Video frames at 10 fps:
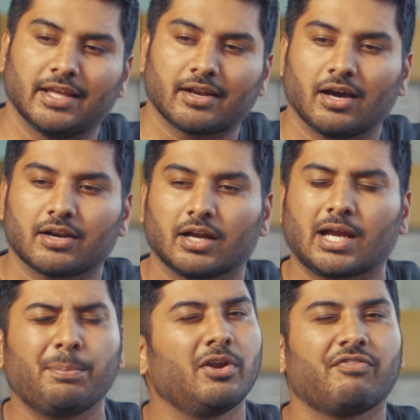there are a
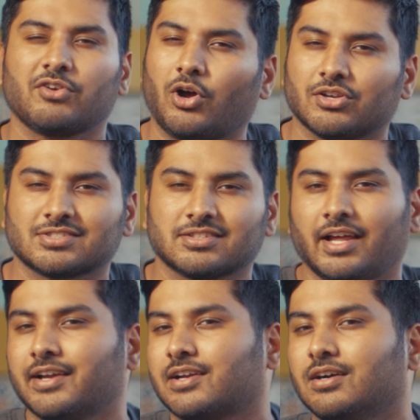couple of flaws
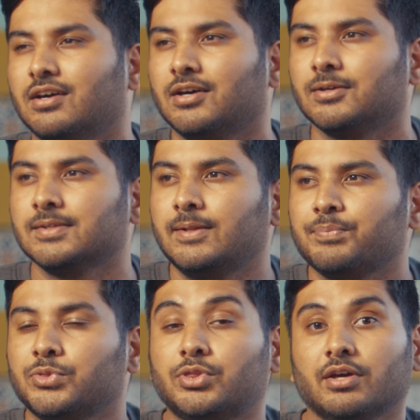like
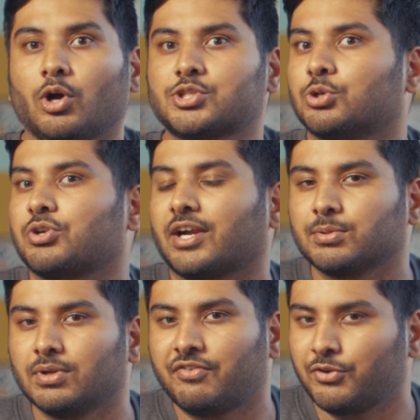the not so
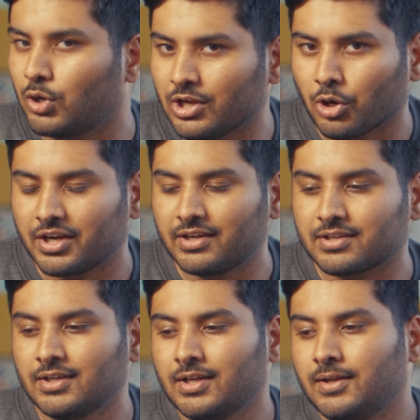tractable fueling on it,
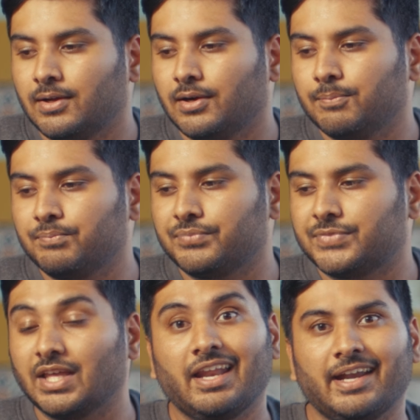
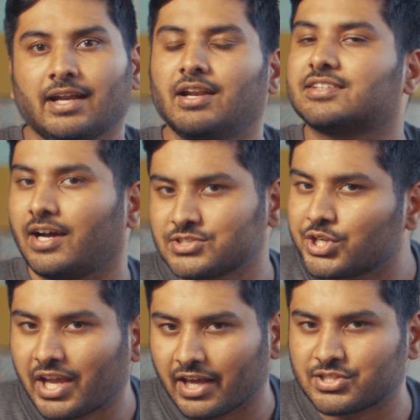the late and
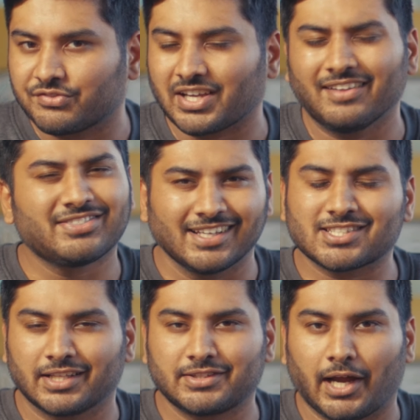lethargic gear shifts and
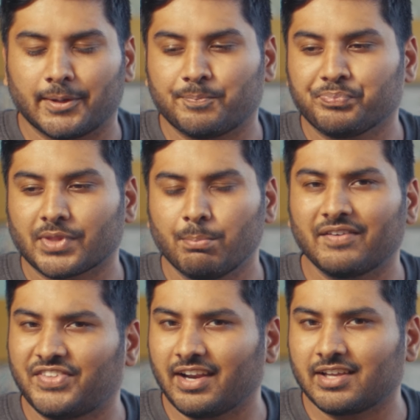things like that.
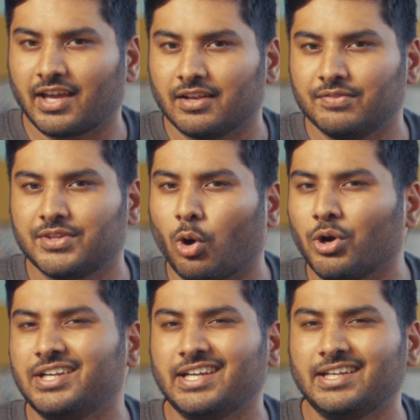But then again, the
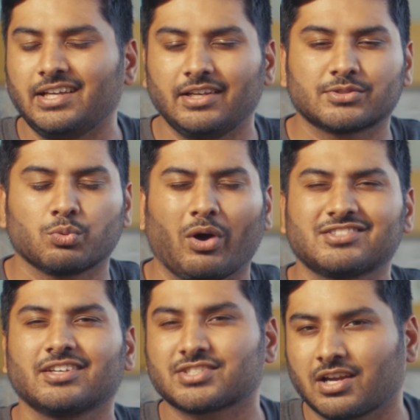Audi TT is one
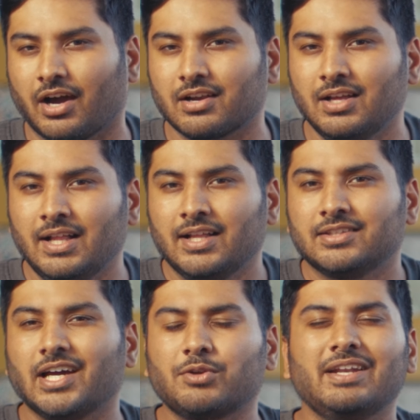such car
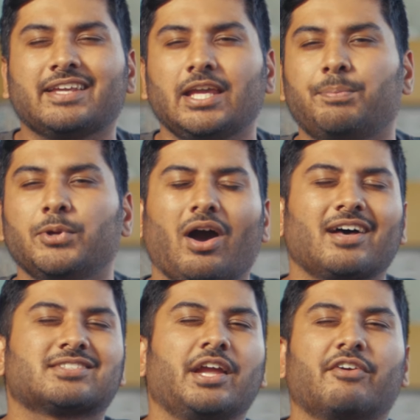that will keep you
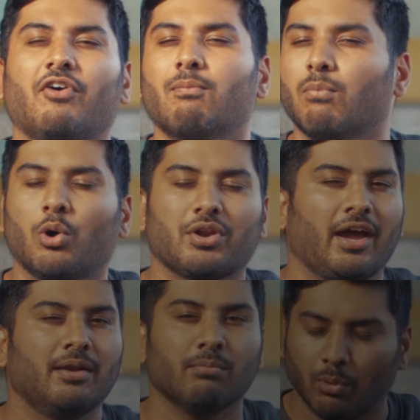asking for more
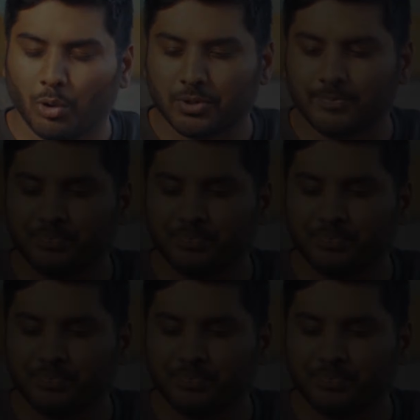and more.